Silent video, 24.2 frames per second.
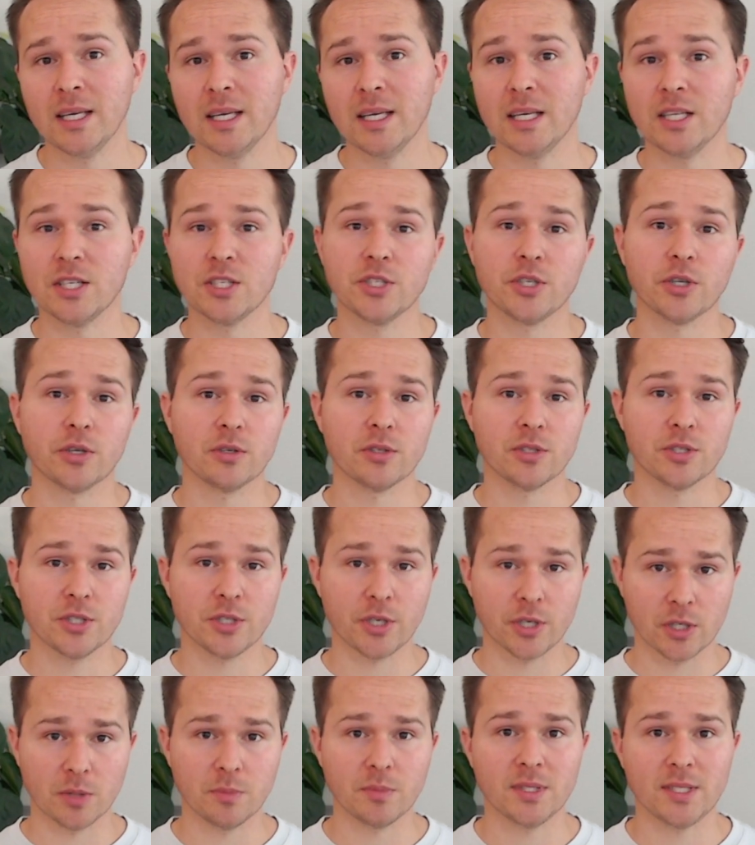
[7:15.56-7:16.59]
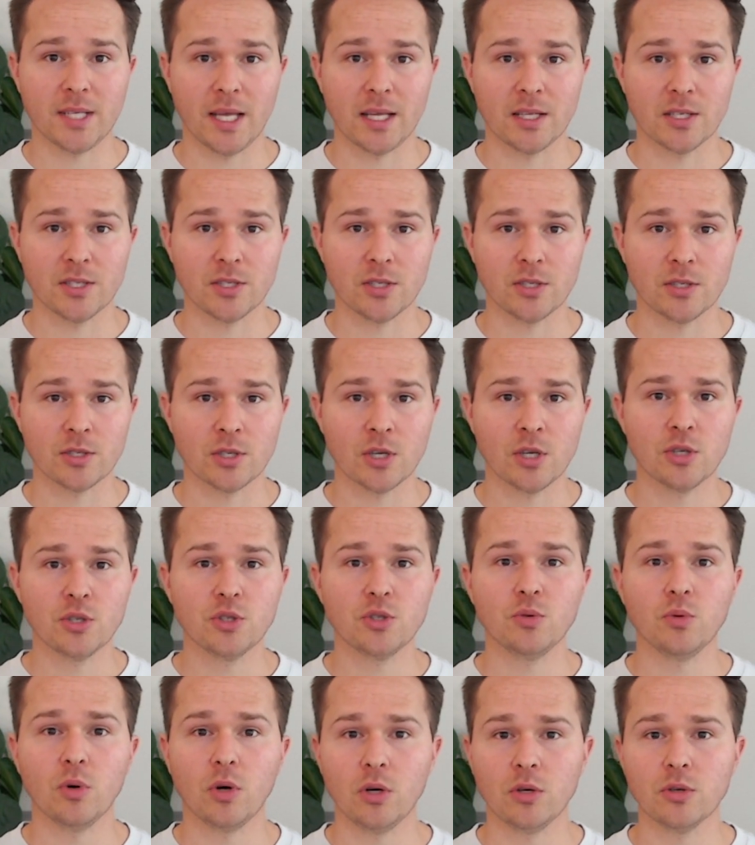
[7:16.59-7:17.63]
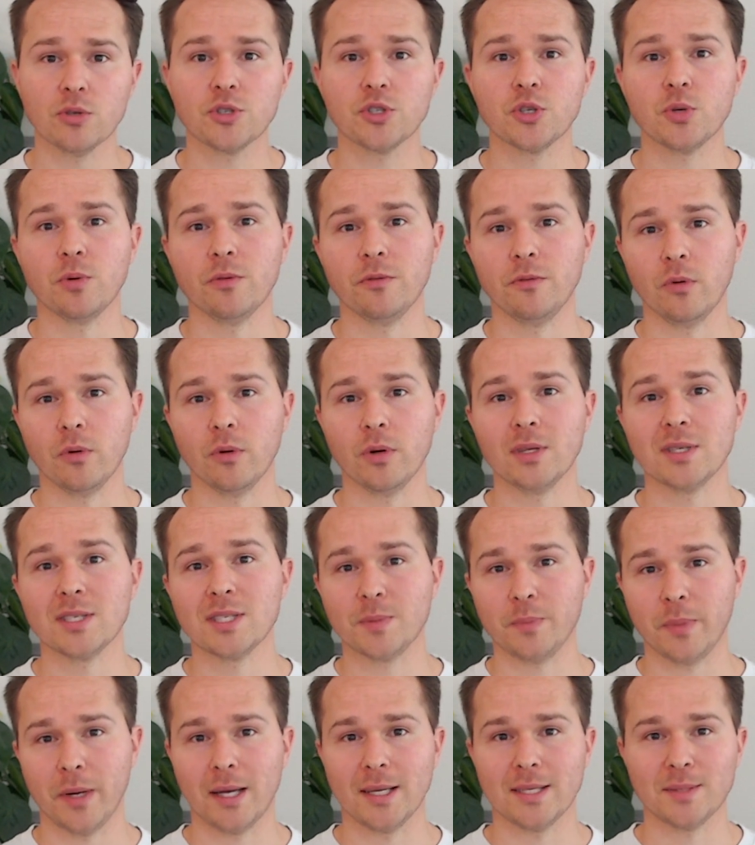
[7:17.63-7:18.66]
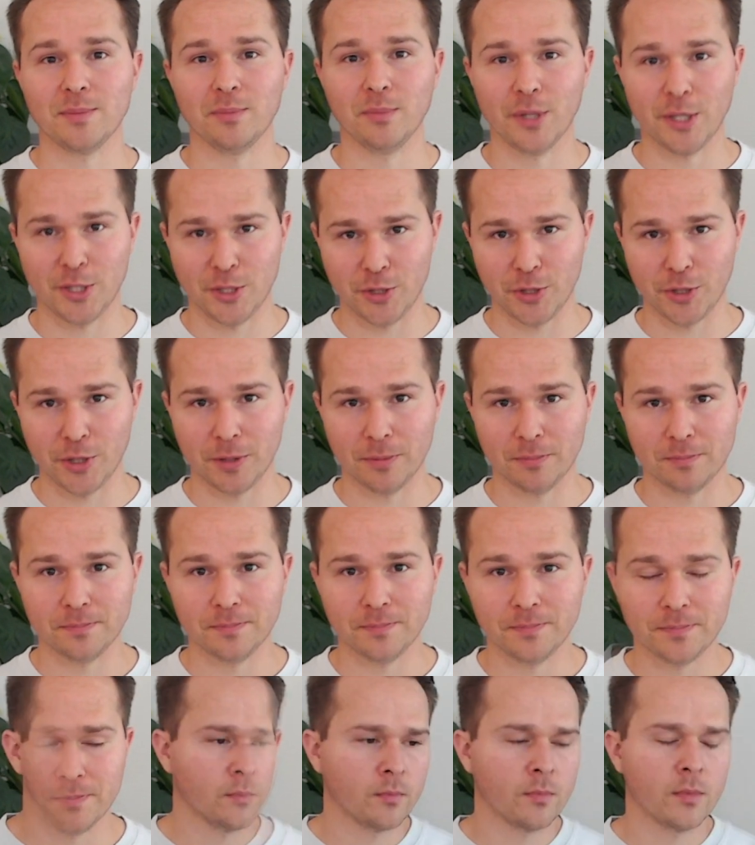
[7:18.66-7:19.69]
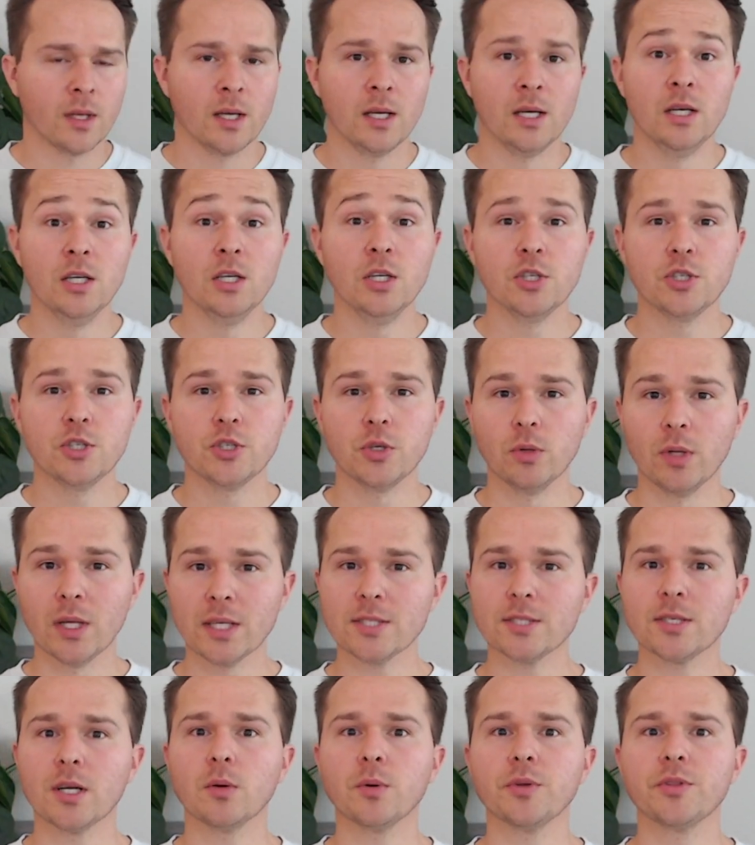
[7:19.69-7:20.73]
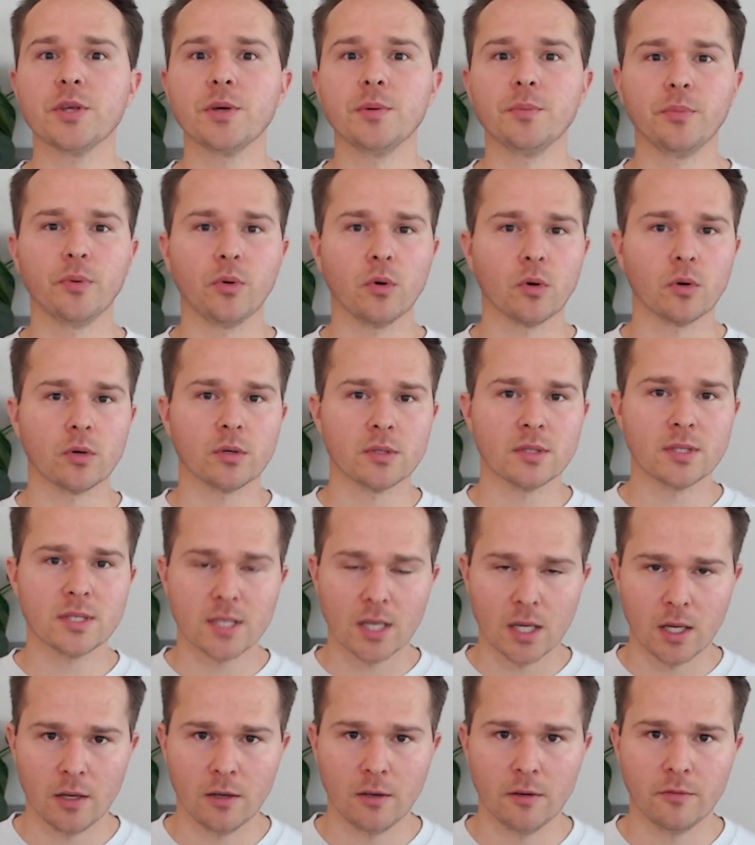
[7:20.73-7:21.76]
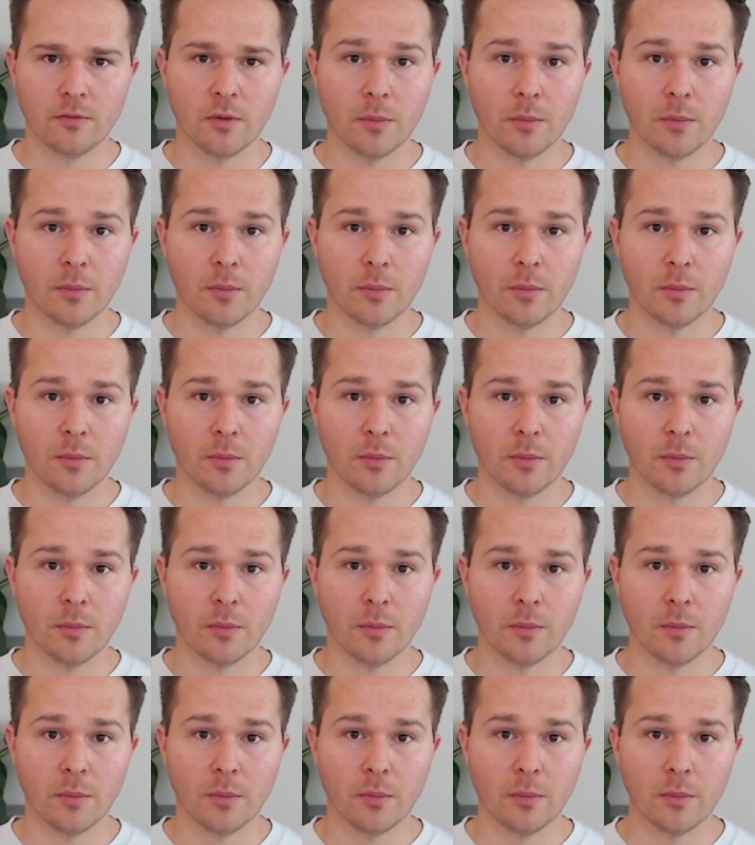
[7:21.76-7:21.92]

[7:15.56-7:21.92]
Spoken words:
in certain circumstances to also avoid spikes in blood sugar. So let's start with the importance of